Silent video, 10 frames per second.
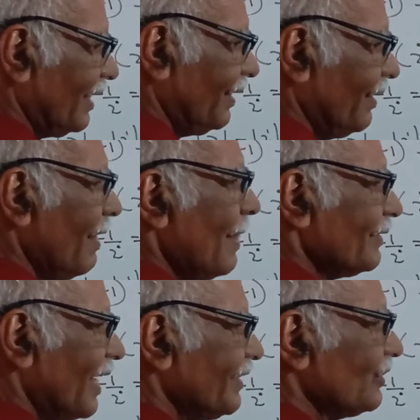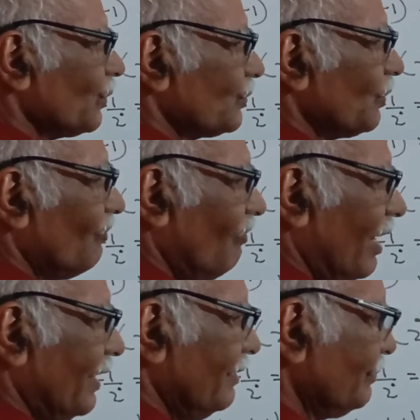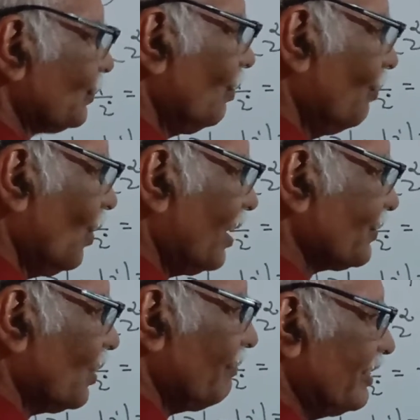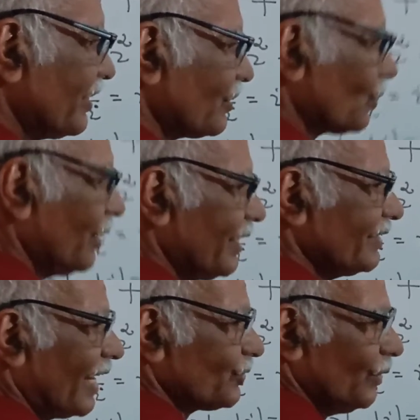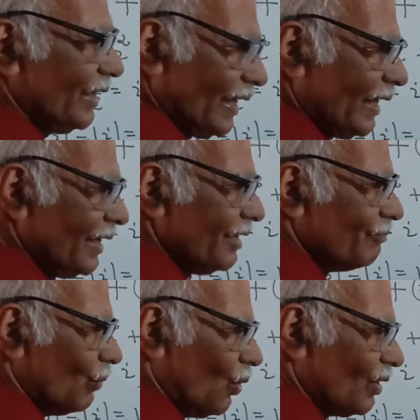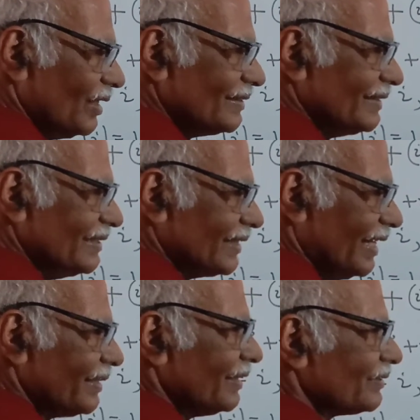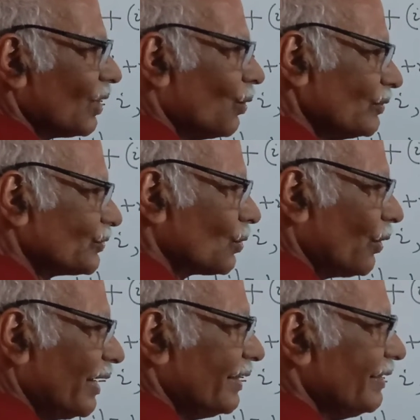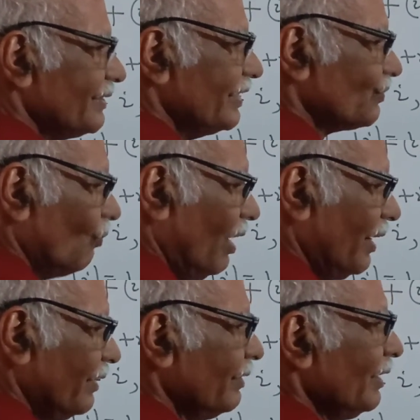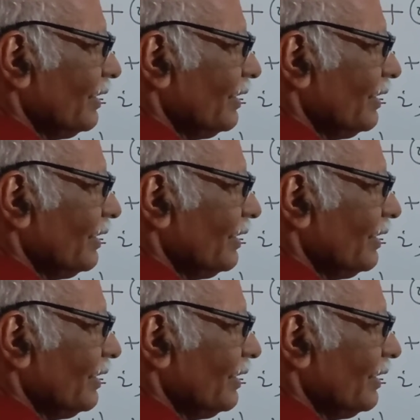I. That is also 1. So modulus of z square is actually modulus z the whole square, which is 1.